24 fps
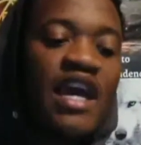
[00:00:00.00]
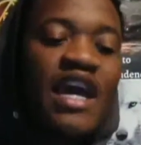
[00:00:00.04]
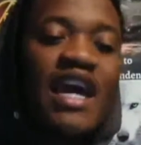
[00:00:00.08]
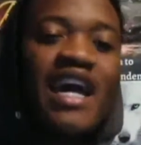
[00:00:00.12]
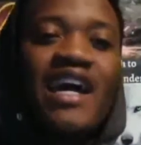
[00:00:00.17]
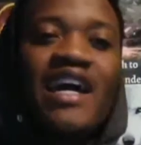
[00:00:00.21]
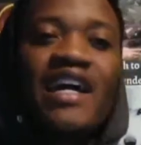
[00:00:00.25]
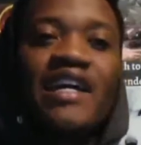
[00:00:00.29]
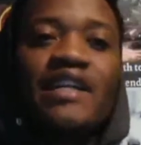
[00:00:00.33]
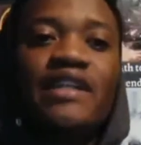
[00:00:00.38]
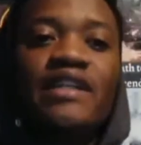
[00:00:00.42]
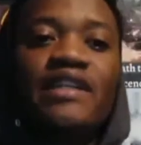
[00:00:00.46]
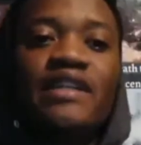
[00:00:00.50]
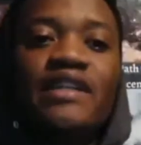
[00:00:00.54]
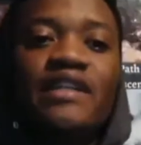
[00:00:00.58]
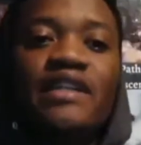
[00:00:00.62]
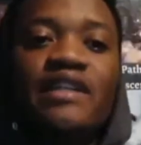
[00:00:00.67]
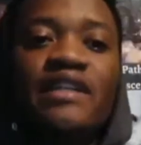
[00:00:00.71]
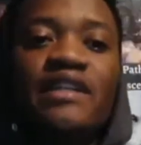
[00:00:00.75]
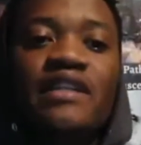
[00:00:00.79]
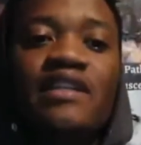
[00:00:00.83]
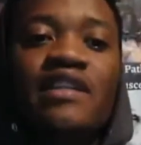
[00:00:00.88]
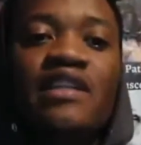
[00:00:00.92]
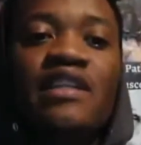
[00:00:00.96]
And
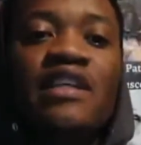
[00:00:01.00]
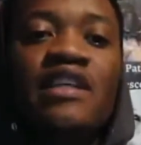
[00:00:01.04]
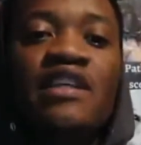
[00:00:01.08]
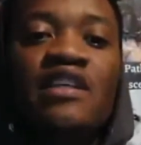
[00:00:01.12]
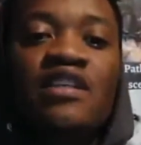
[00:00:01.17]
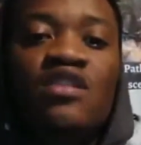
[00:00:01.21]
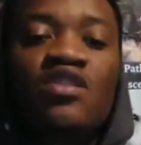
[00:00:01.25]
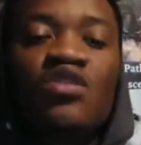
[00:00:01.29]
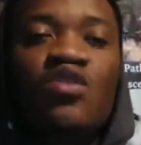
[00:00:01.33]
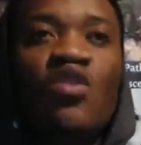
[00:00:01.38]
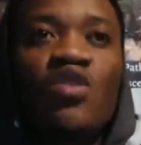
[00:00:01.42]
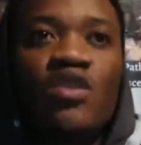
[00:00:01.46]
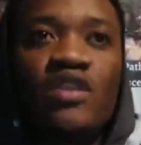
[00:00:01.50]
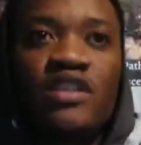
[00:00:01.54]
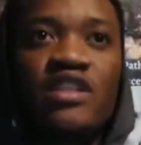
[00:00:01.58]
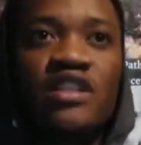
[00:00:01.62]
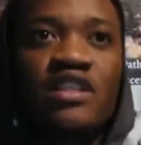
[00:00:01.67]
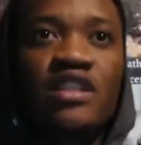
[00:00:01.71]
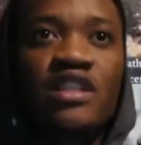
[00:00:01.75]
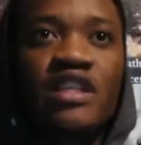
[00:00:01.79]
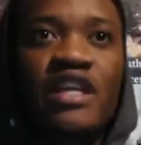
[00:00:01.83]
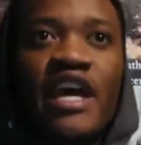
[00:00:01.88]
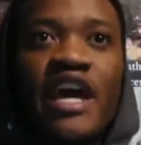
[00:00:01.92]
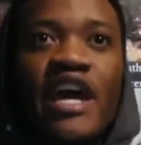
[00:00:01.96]
these
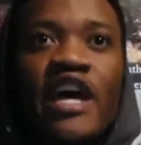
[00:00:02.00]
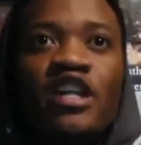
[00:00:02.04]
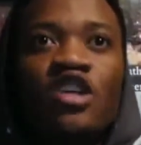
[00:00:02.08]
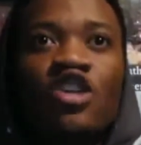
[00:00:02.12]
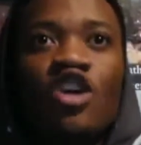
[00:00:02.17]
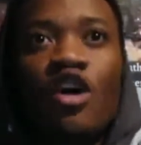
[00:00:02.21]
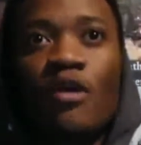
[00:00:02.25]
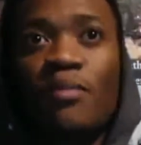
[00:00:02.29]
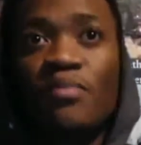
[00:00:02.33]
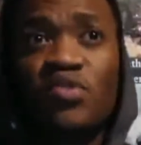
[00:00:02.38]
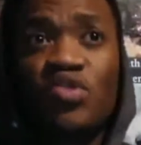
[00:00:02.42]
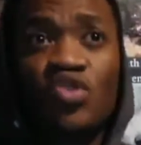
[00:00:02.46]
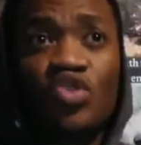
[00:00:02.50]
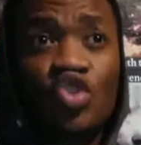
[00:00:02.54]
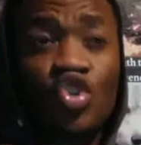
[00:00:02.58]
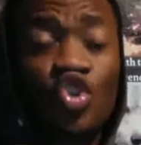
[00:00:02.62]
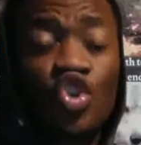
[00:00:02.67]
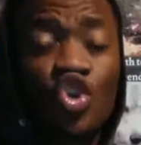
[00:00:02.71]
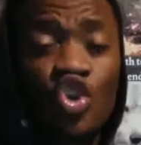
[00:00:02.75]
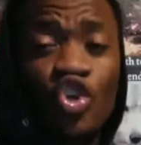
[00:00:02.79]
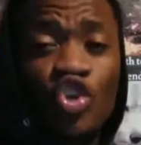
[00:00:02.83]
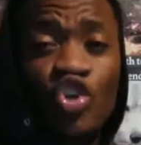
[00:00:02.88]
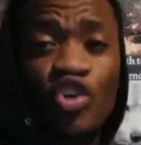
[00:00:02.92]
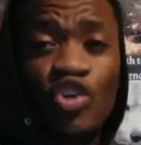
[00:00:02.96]
thoughts can
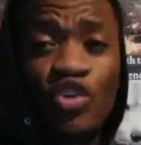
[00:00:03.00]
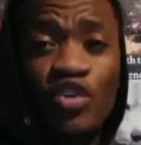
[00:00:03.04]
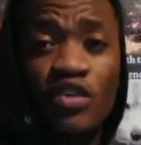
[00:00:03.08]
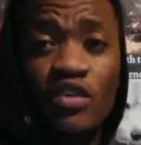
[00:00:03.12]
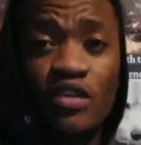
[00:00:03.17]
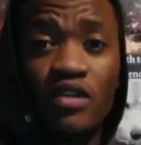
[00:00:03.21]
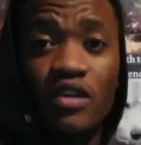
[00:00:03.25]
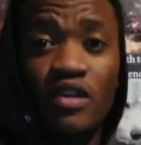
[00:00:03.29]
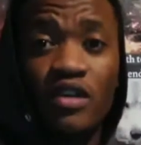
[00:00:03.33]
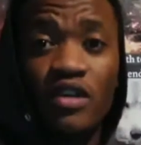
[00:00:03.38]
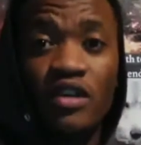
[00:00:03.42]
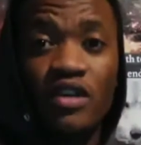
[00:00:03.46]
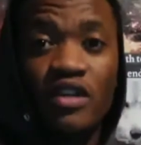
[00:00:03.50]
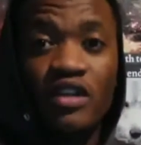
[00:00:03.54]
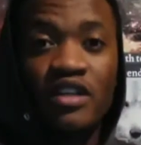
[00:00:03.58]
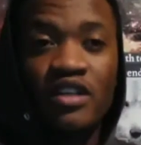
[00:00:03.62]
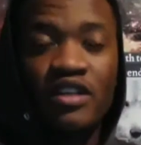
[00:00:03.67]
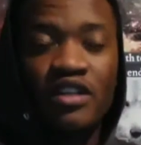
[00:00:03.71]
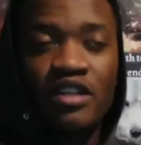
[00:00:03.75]
obscure